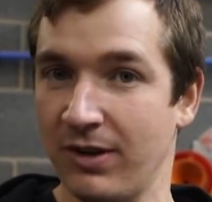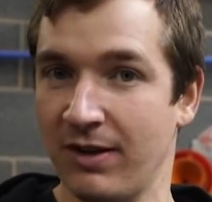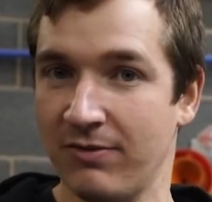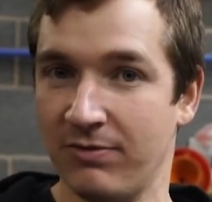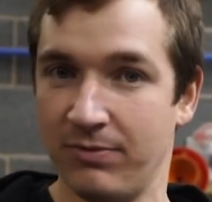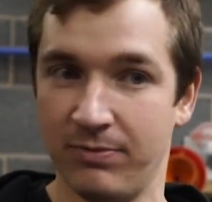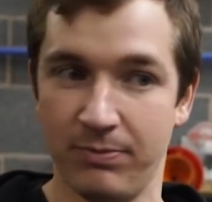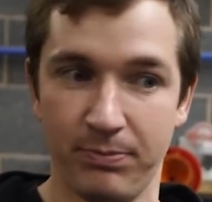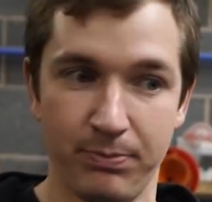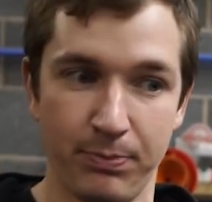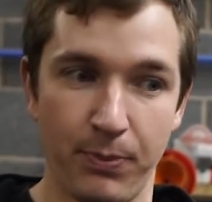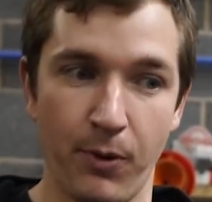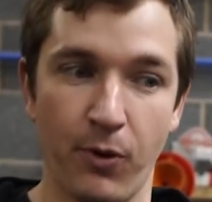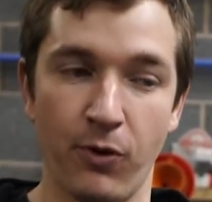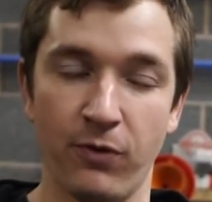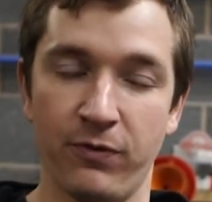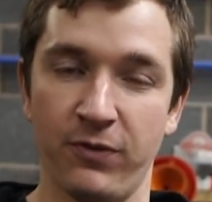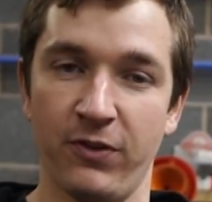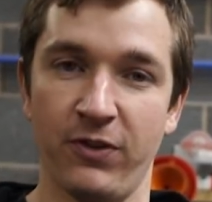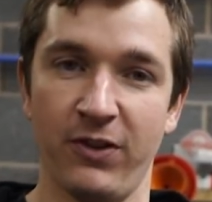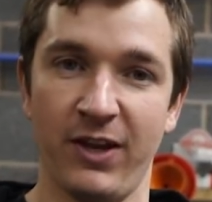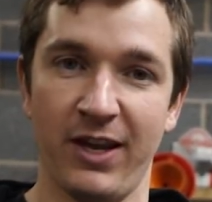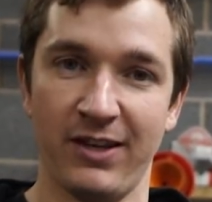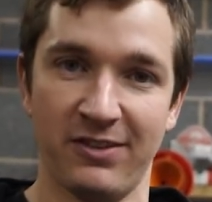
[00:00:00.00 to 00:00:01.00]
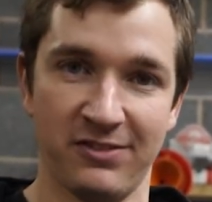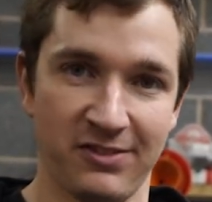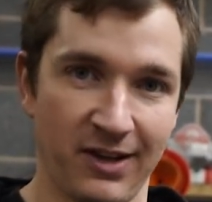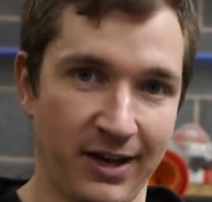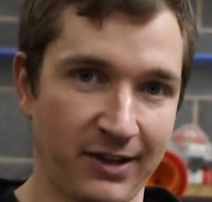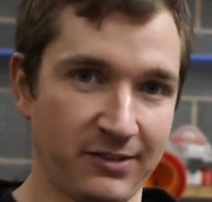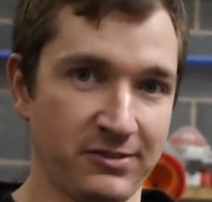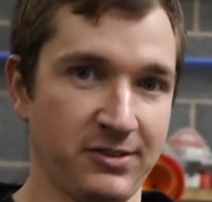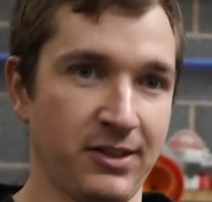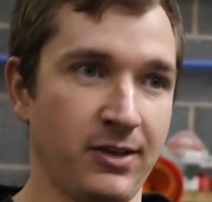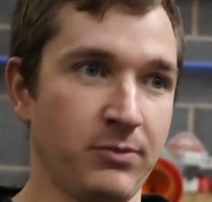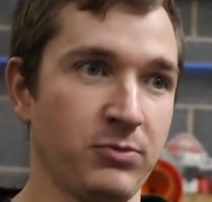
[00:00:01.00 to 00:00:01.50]
have both at the
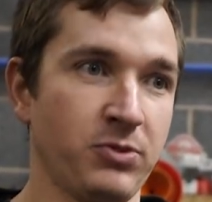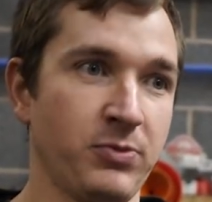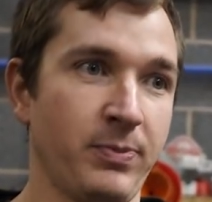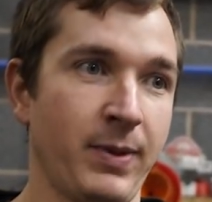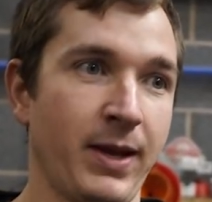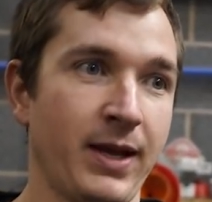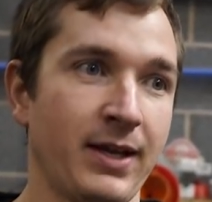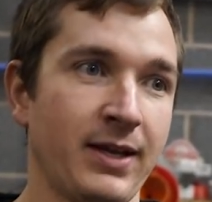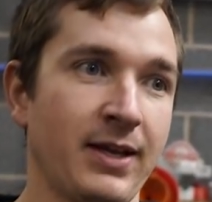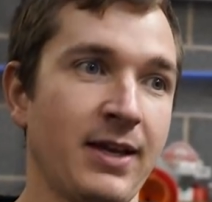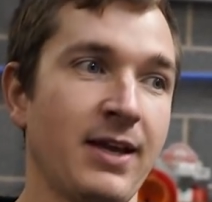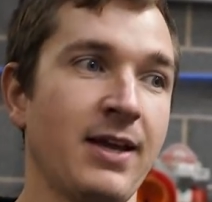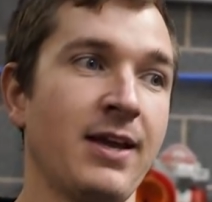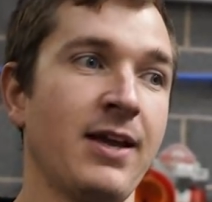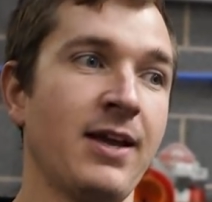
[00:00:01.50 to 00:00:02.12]
exact same spec,